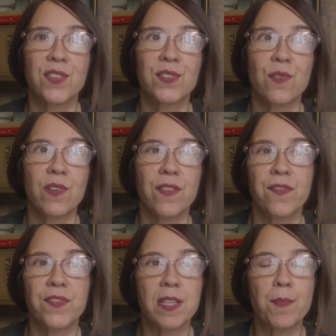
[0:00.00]
So if
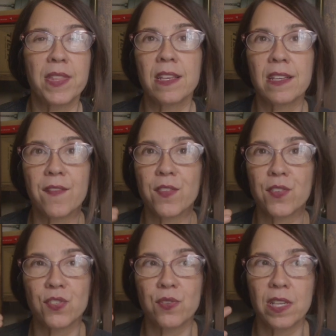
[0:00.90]
you're
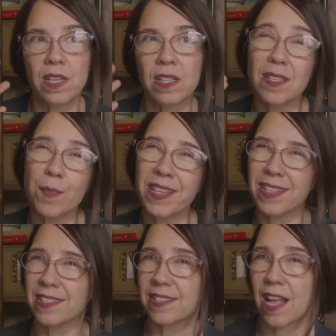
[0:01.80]
shooting and something
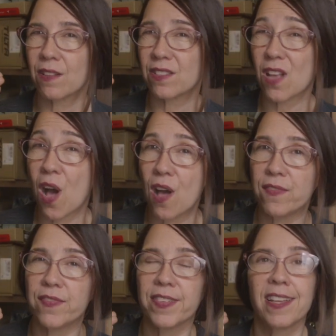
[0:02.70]
sounds
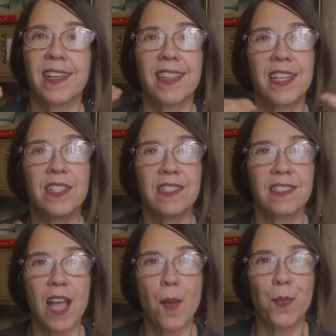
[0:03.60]
off, then
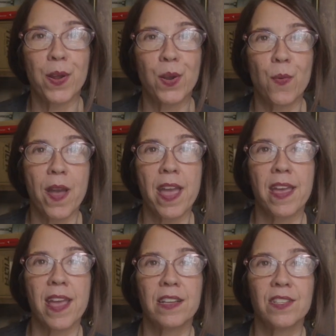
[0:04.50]
stop right
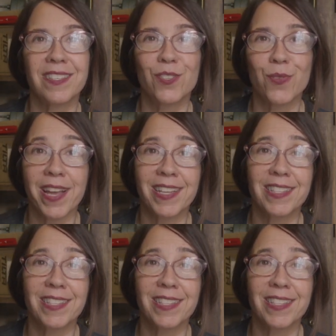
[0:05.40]
away and try to